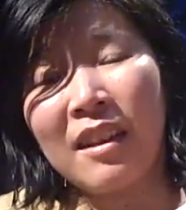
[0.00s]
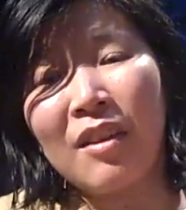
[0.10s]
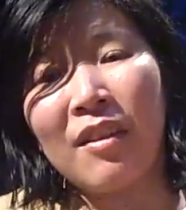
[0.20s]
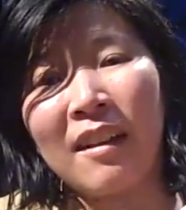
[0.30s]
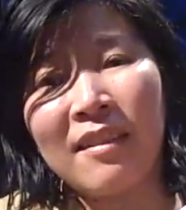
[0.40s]

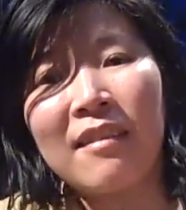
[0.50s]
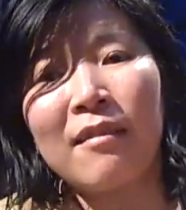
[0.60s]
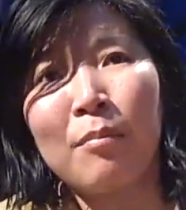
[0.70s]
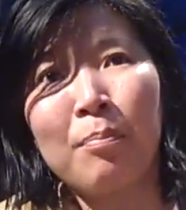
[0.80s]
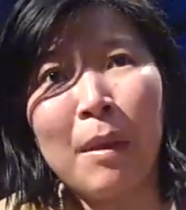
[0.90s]
As
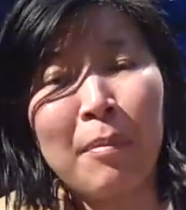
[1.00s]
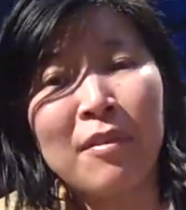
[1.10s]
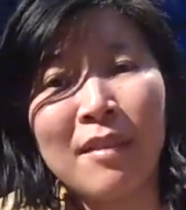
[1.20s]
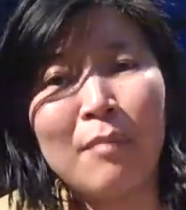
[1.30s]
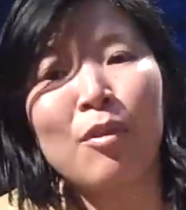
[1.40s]
in,
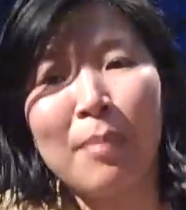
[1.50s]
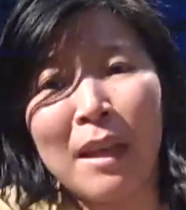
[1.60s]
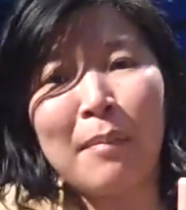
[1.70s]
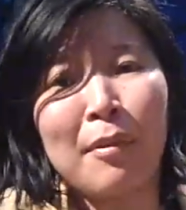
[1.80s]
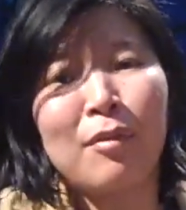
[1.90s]
people seem to
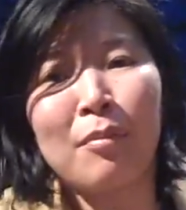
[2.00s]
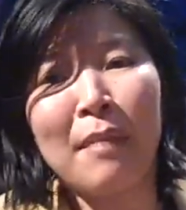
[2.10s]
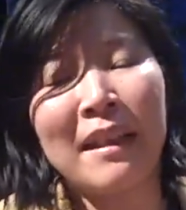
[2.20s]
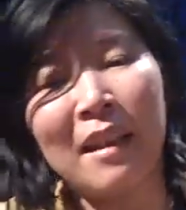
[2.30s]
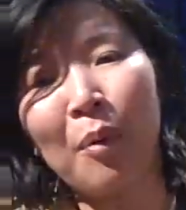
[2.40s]
be able to
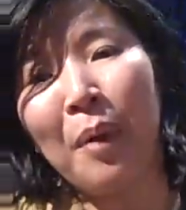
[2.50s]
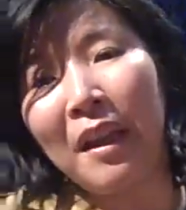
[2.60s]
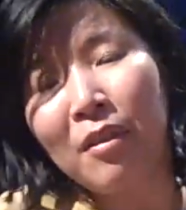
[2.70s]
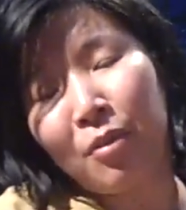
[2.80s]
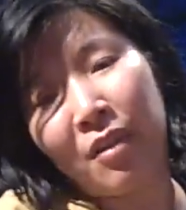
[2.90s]
make their
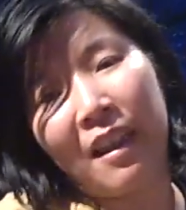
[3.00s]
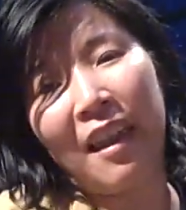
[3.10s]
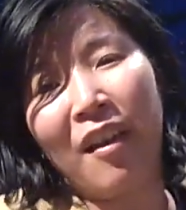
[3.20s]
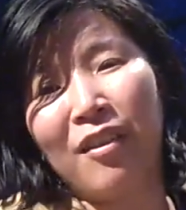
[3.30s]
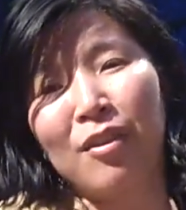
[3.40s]
way through the
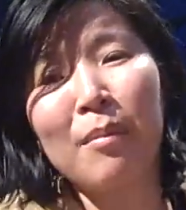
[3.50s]
chaos.